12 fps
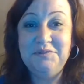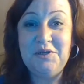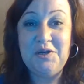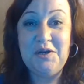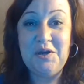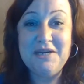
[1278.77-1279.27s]

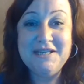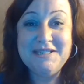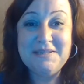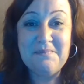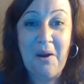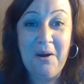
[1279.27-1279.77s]
go get
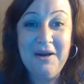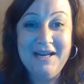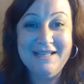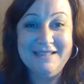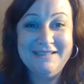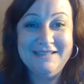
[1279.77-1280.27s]
some
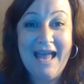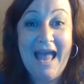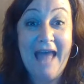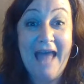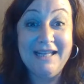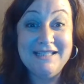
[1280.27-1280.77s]
parties
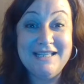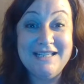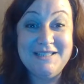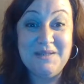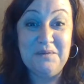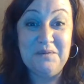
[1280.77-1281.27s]
and let's get
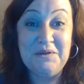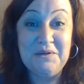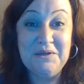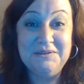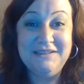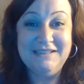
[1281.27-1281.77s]
some
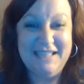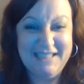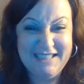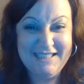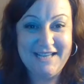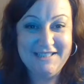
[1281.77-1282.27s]
recruits and
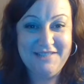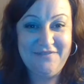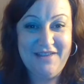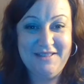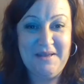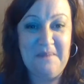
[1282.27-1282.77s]
let's
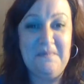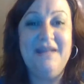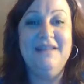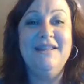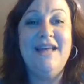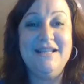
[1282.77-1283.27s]
activate them
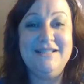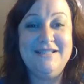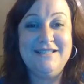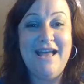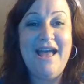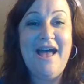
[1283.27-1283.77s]
and
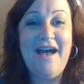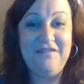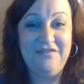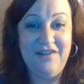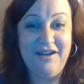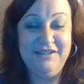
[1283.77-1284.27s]
let's have
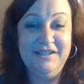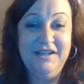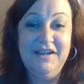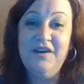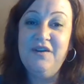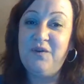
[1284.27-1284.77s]
fun
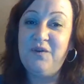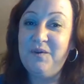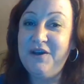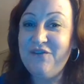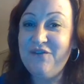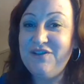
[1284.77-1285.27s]
for
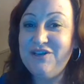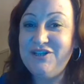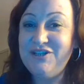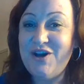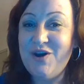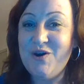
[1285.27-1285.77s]
whenever this
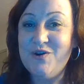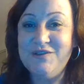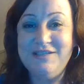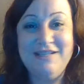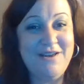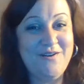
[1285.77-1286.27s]

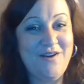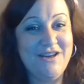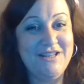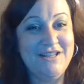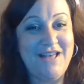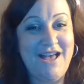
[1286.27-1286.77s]
shows later on
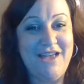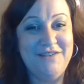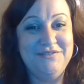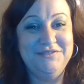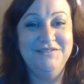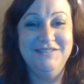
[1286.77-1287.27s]
in
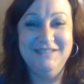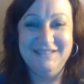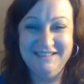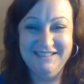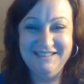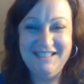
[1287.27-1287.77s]
life.
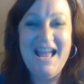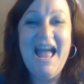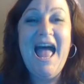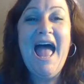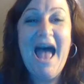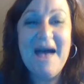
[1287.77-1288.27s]

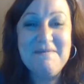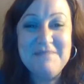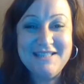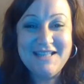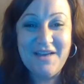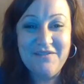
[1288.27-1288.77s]
Happy
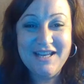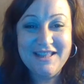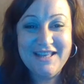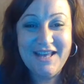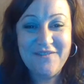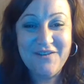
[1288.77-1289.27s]
70th
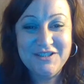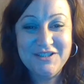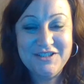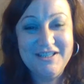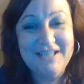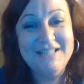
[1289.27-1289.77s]

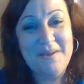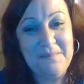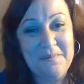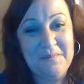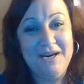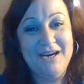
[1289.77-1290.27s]
anniversary,
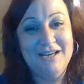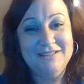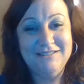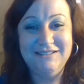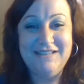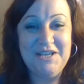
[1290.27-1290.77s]
Tupperware,
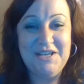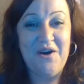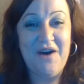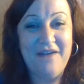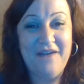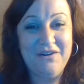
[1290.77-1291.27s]
and
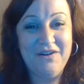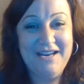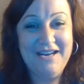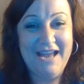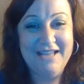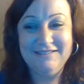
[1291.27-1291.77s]
y'all have a great
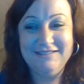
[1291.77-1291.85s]
night.